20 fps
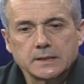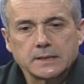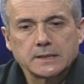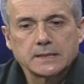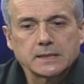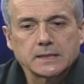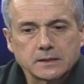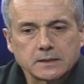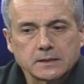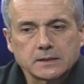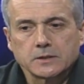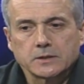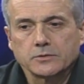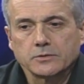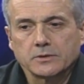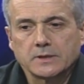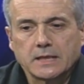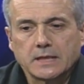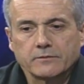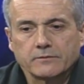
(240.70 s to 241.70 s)
In it
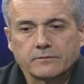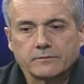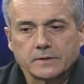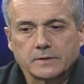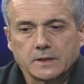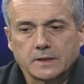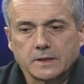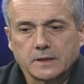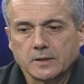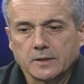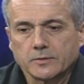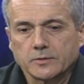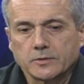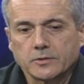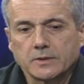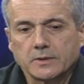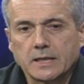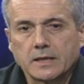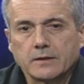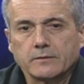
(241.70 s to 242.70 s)
you have uh,
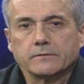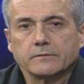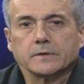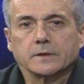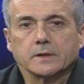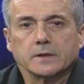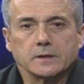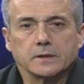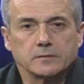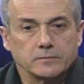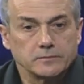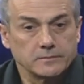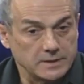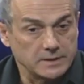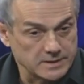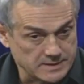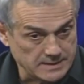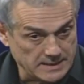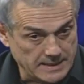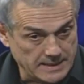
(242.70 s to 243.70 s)
you have uh,
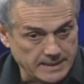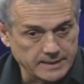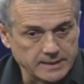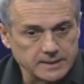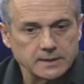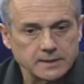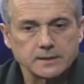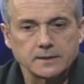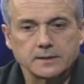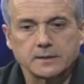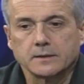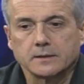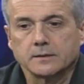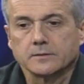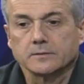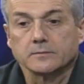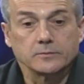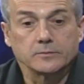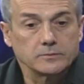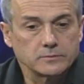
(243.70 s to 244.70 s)
design, um,
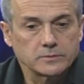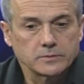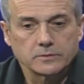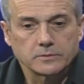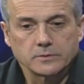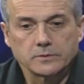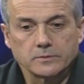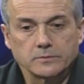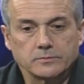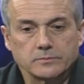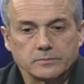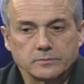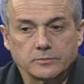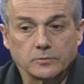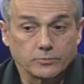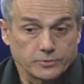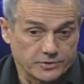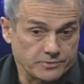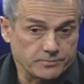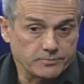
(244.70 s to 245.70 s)

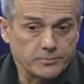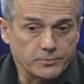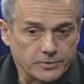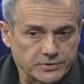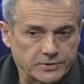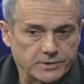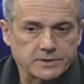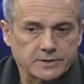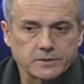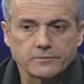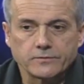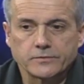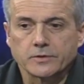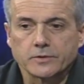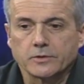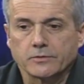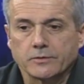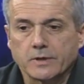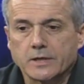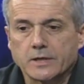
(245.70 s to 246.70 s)
which which is
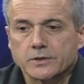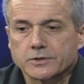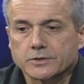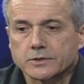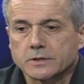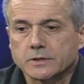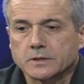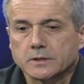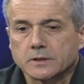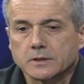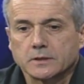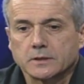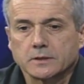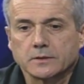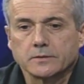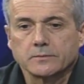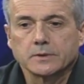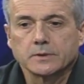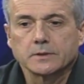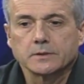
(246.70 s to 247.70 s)
configuration. Uh,
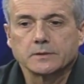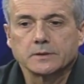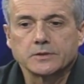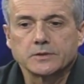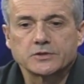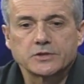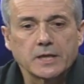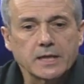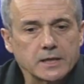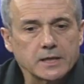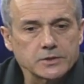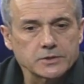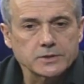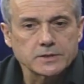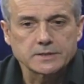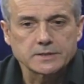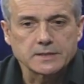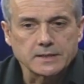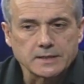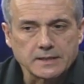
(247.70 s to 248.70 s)
the
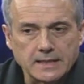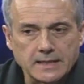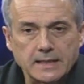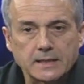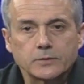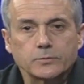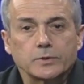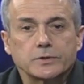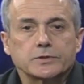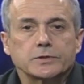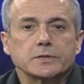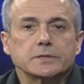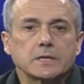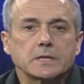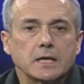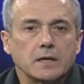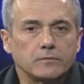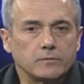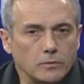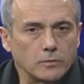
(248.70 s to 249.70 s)
changes in that, which is
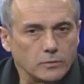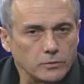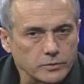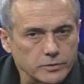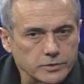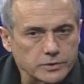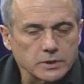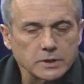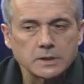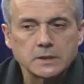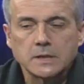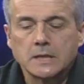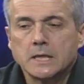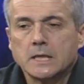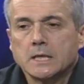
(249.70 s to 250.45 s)
evolution,